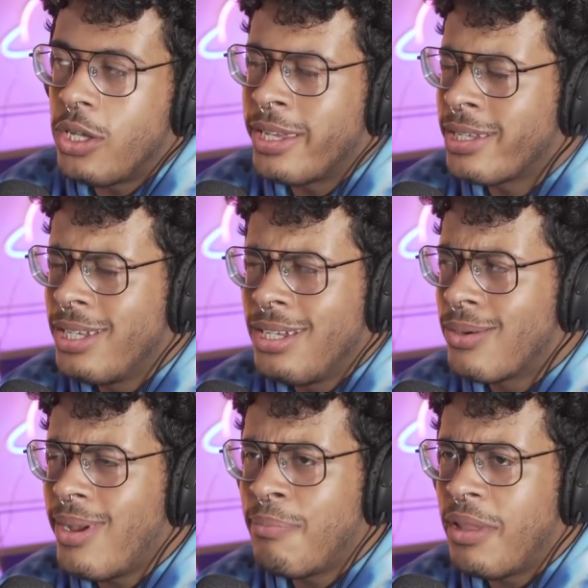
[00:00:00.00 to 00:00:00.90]
Like a
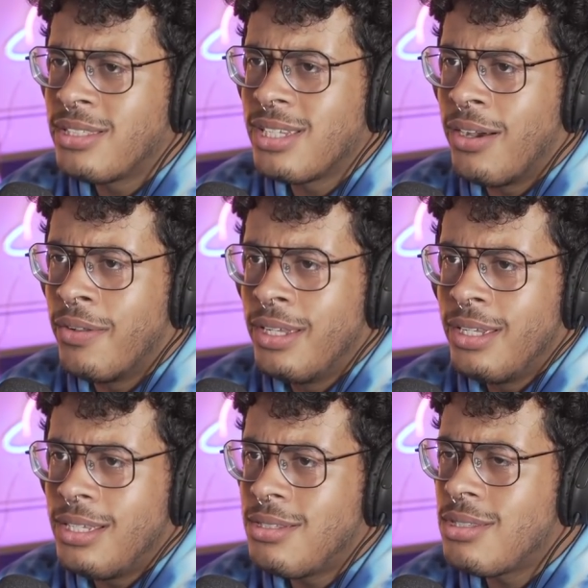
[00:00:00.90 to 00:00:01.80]
red blood cell
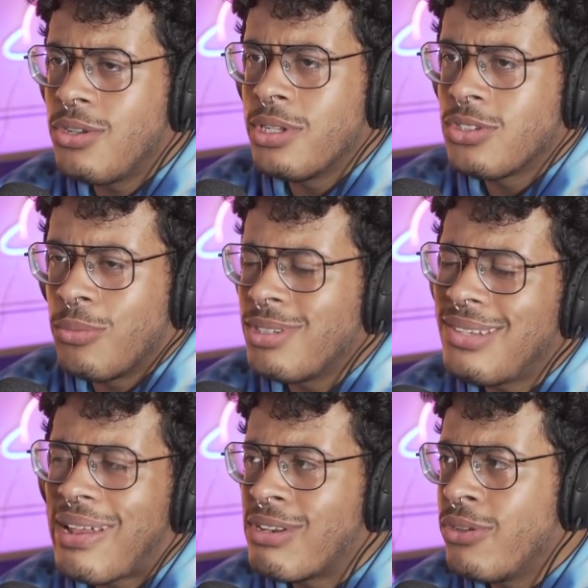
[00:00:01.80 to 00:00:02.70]
is just doing its job. Doesn't
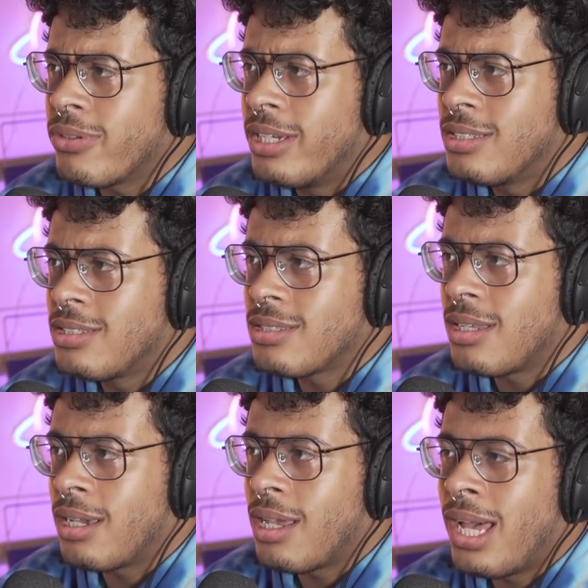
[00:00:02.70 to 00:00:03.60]
even have a nucleus. It's just
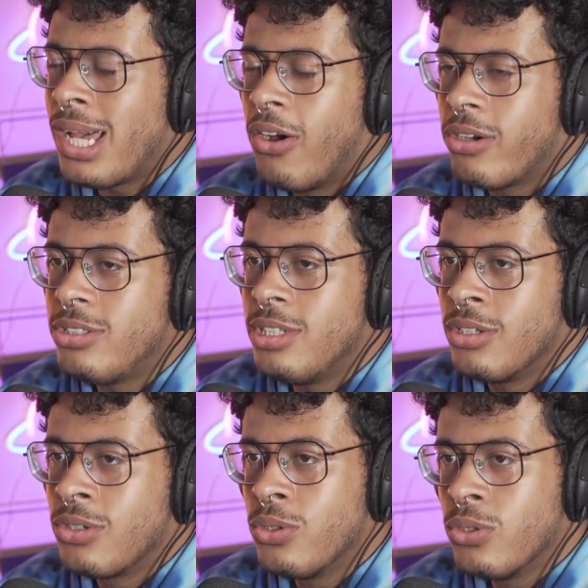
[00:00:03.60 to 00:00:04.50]
like ah,
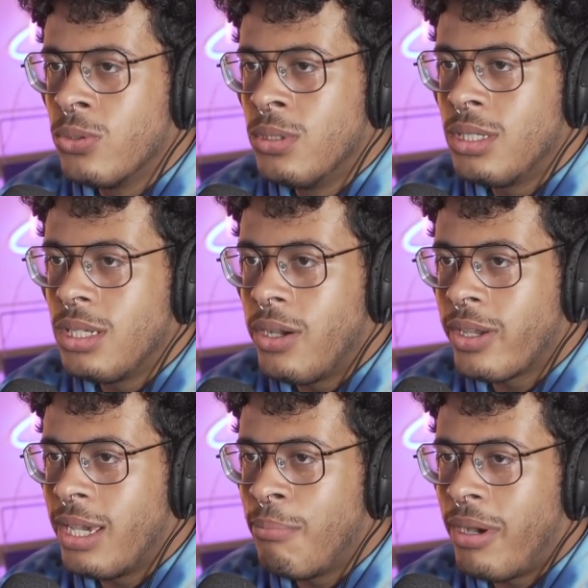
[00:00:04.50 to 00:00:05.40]
oxygen, cool.
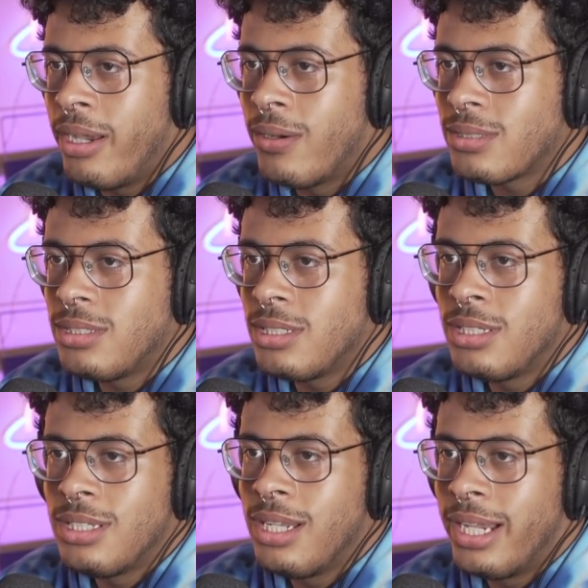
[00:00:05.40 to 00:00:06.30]
Okay, buy oxygen,
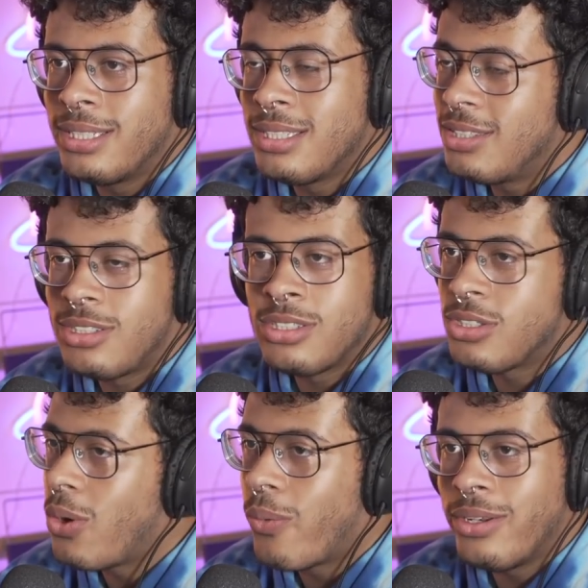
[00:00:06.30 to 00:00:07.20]
nice. It's just
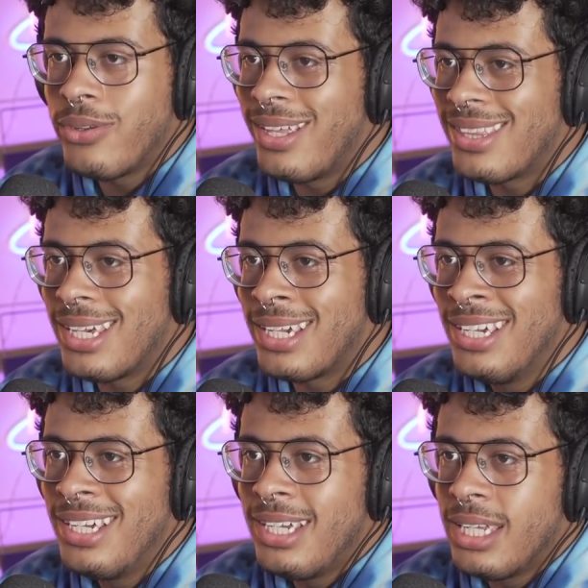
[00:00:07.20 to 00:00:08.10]
going around doing that thing.
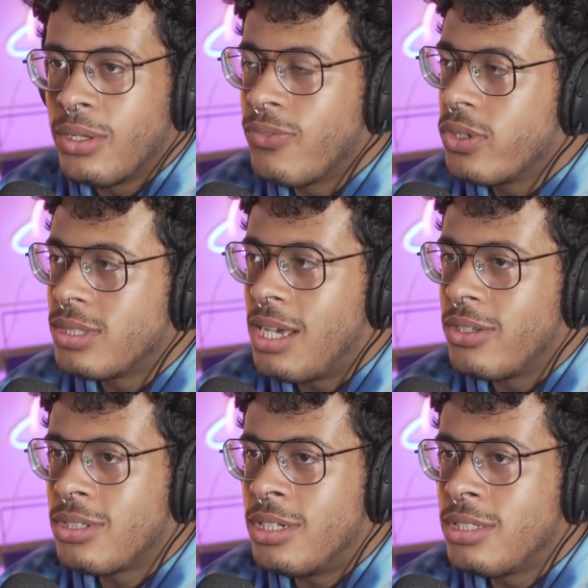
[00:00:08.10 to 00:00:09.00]
You know, you've got
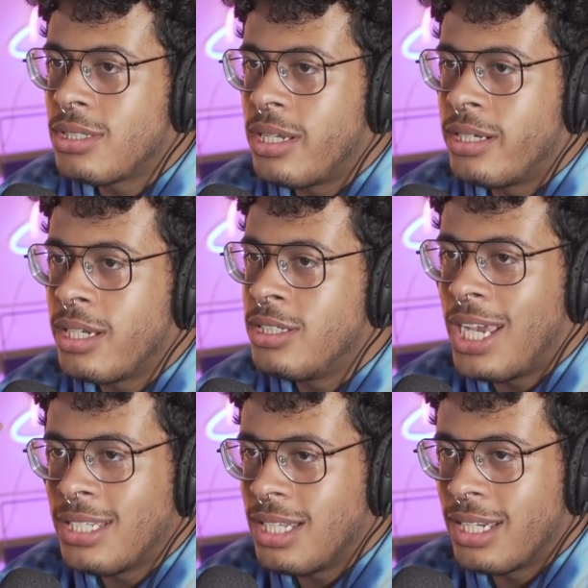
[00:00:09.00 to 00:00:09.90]
cells that are just there
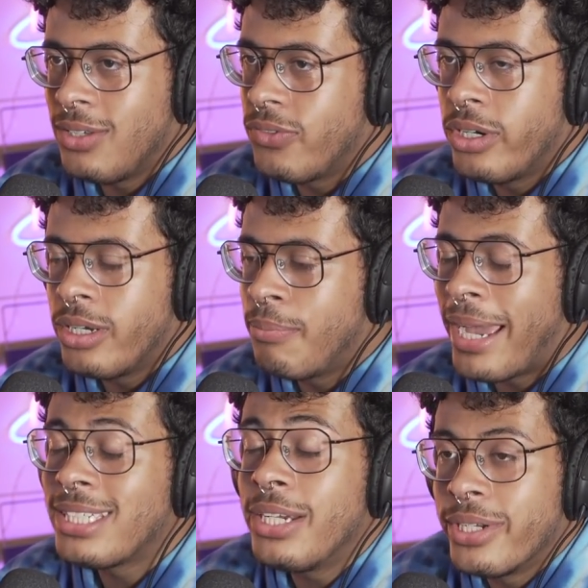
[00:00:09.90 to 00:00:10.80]
digesting. You've got
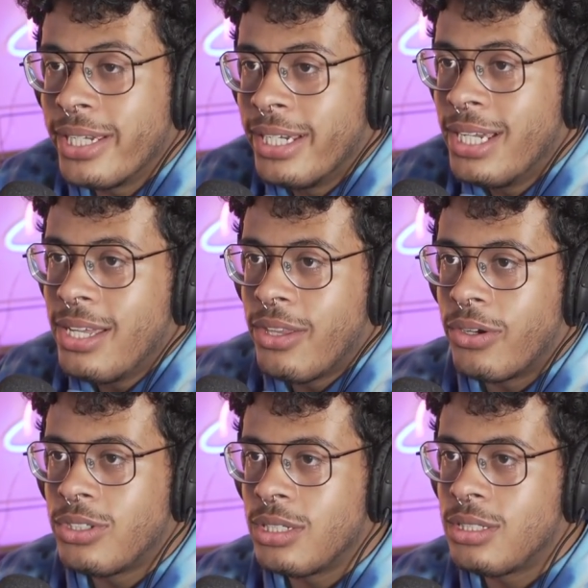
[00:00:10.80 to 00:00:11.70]
bacteria that are
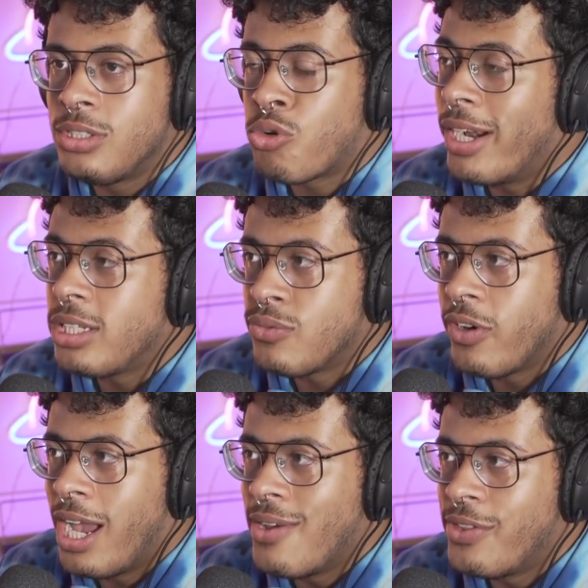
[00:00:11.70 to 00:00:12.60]
just trying to
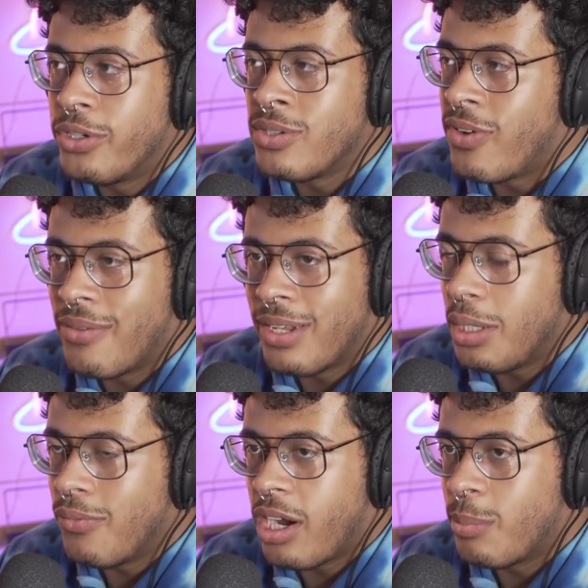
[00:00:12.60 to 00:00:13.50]
survive, and they're surviving in the
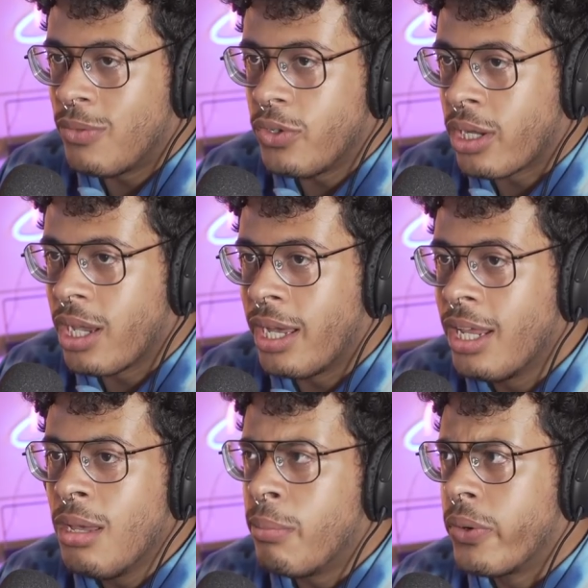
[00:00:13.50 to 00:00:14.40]
environment of your gut.
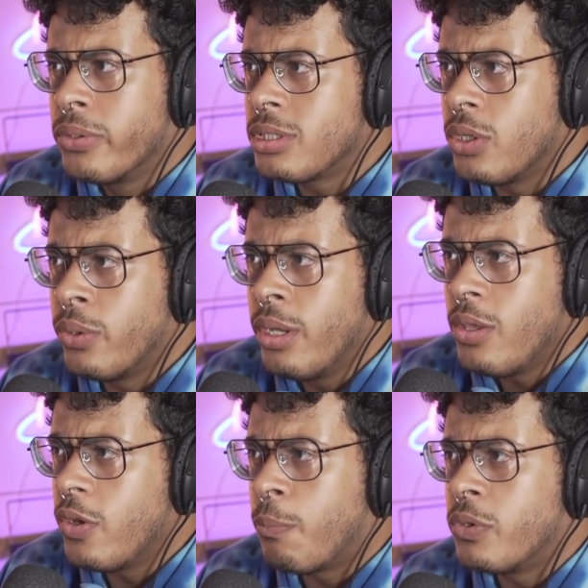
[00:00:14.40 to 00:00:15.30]
But also,
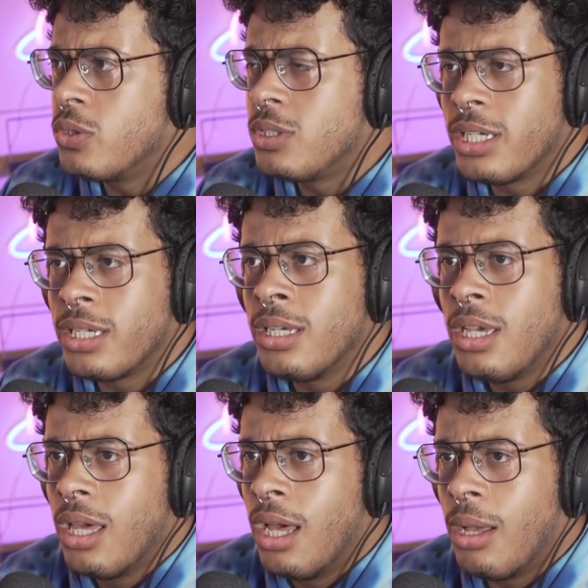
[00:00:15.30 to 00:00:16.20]
they're producing
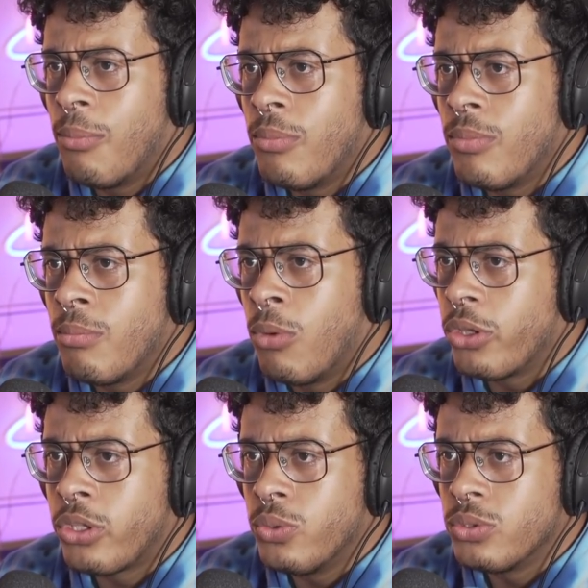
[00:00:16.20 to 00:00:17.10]
um,
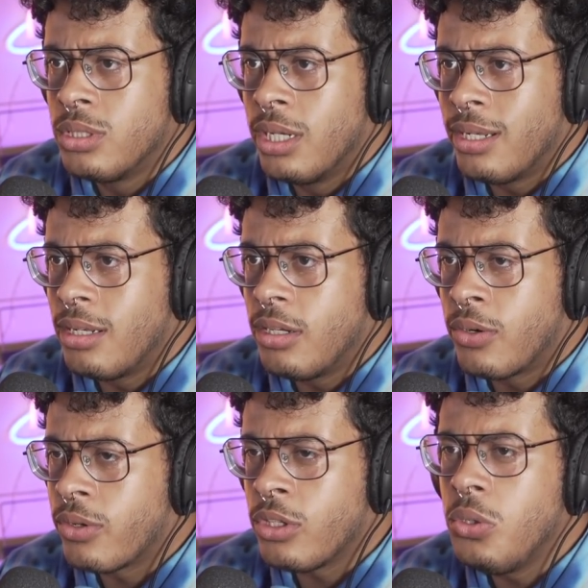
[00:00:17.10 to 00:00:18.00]
molecules that
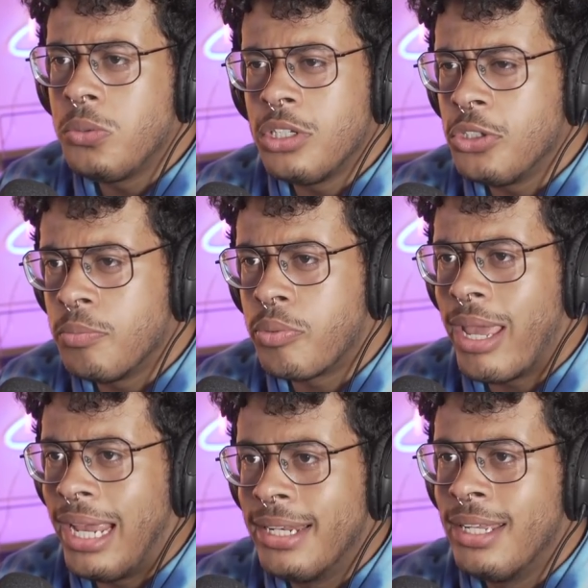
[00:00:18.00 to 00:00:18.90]
are used in your
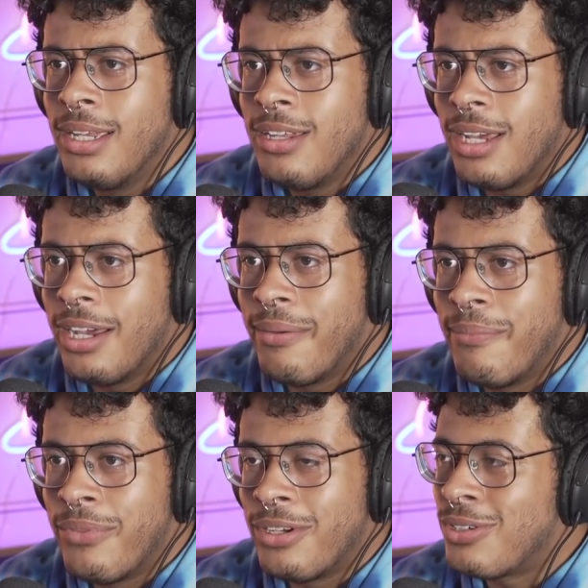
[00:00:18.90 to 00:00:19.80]
brain
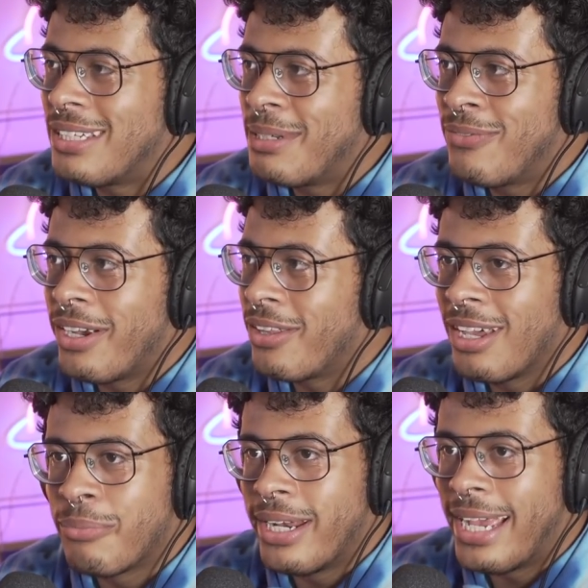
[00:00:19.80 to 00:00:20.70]
um, that are transmitted via the
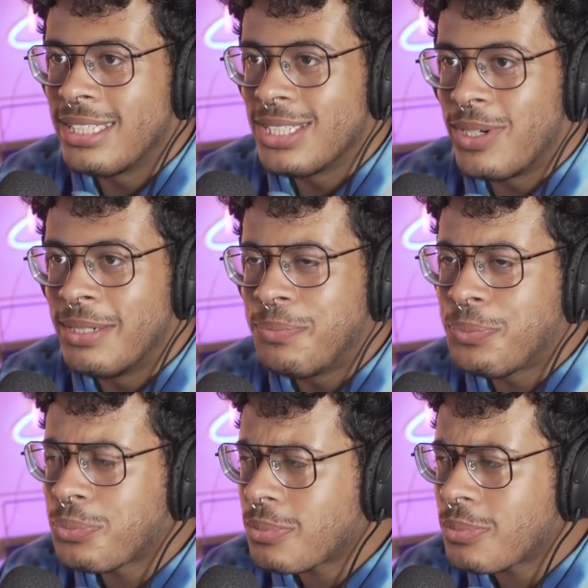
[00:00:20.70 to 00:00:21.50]
gut-brain axis. Right? Mm.